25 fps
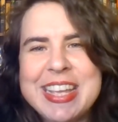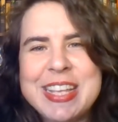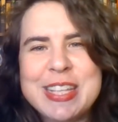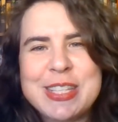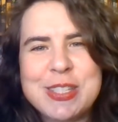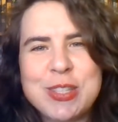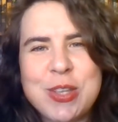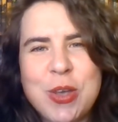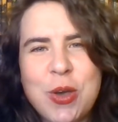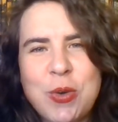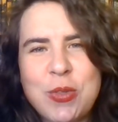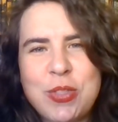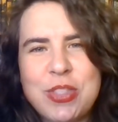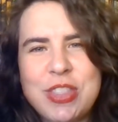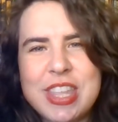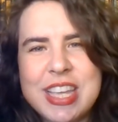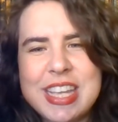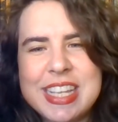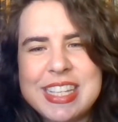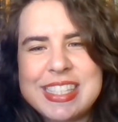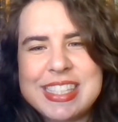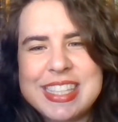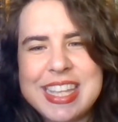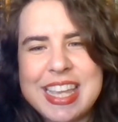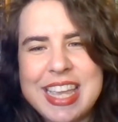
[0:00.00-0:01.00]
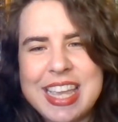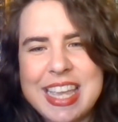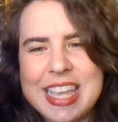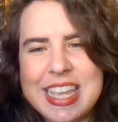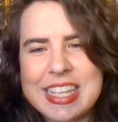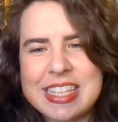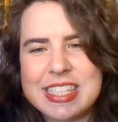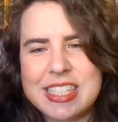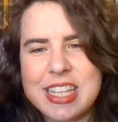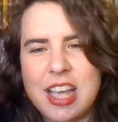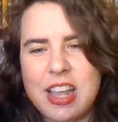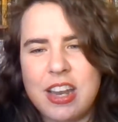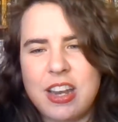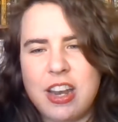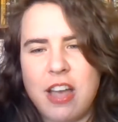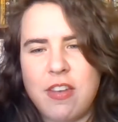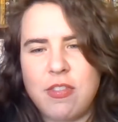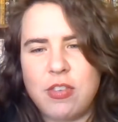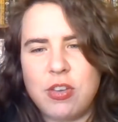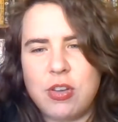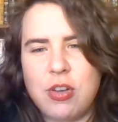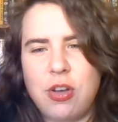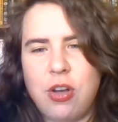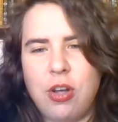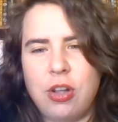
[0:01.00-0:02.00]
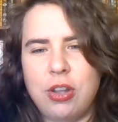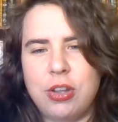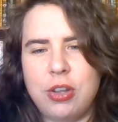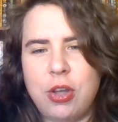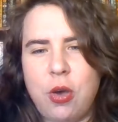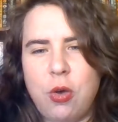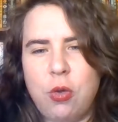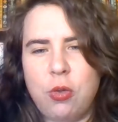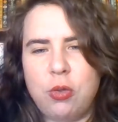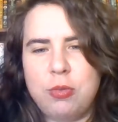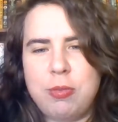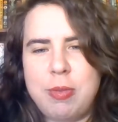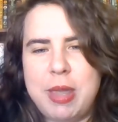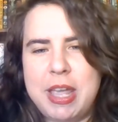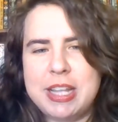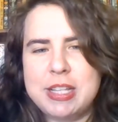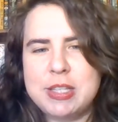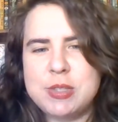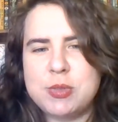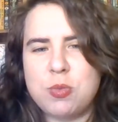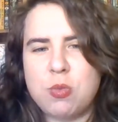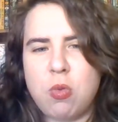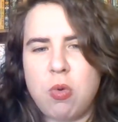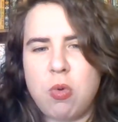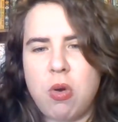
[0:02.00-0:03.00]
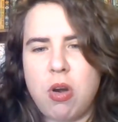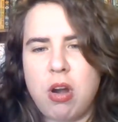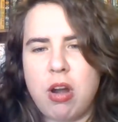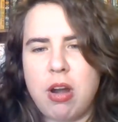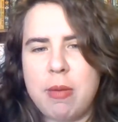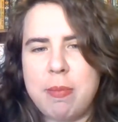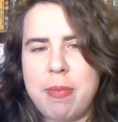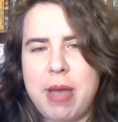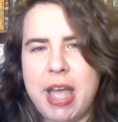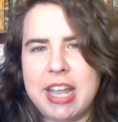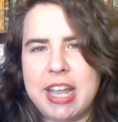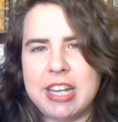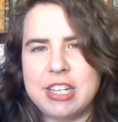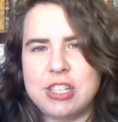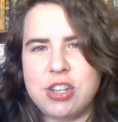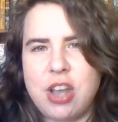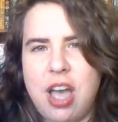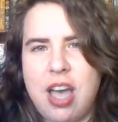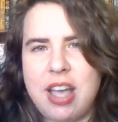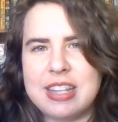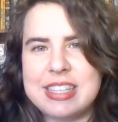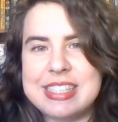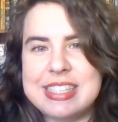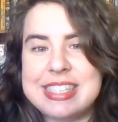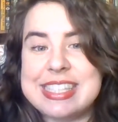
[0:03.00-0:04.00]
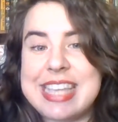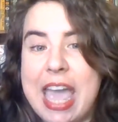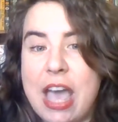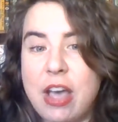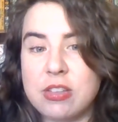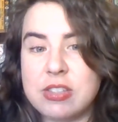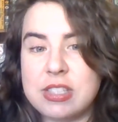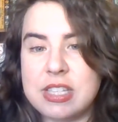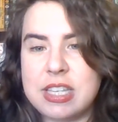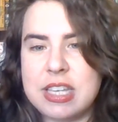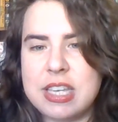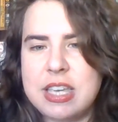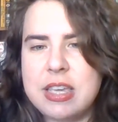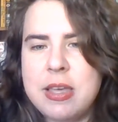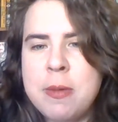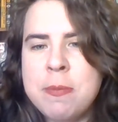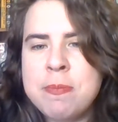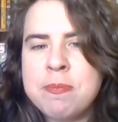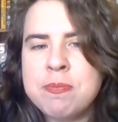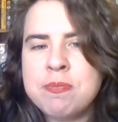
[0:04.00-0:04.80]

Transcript: So this is a novel called Old Man's War by John Scalzi.